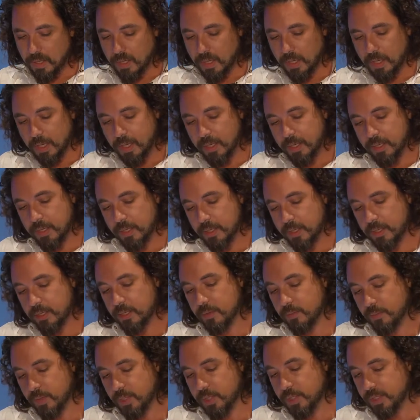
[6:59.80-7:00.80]
and
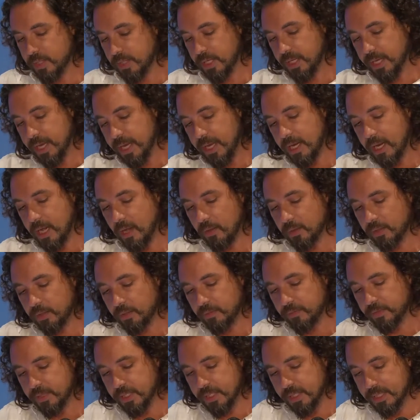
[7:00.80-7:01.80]
which is again out
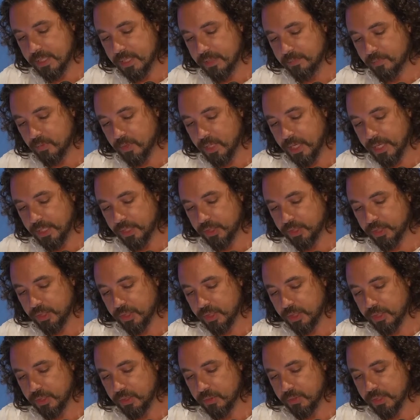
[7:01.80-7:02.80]
of this simulation
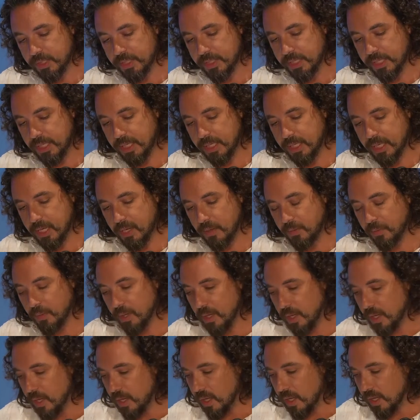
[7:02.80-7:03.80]
that you'll see now.
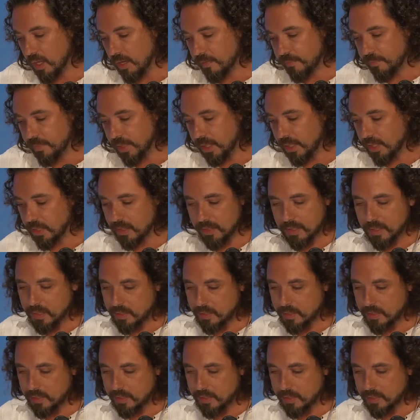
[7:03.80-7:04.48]
I've been